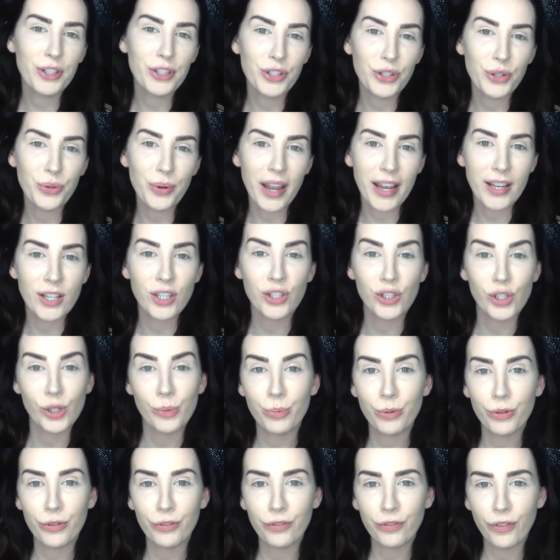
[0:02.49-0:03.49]
to do a
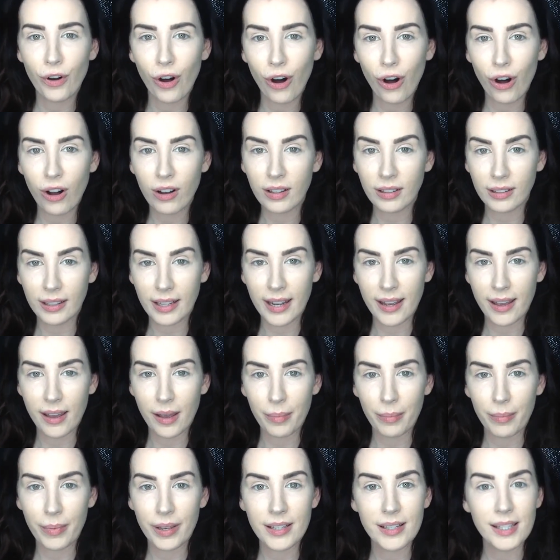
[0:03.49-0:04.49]
super fall
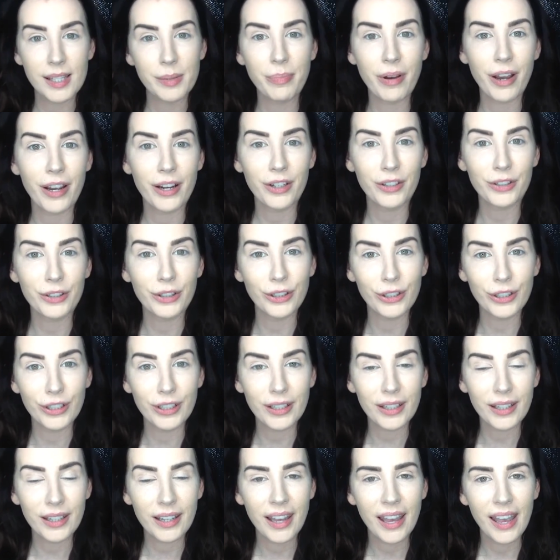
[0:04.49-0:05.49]
glam inspired look,